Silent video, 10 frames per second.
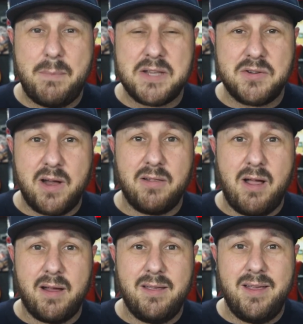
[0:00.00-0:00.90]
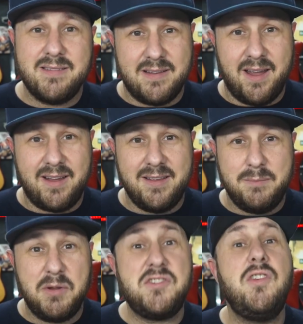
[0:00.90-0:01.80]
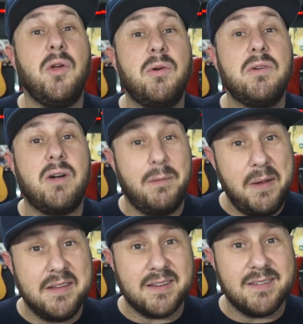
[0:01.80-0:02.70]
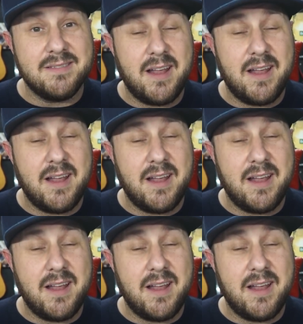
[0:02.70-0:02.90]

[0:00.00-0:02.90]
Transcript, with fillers: Pastor Greg Locke is a dick, but you are amazing,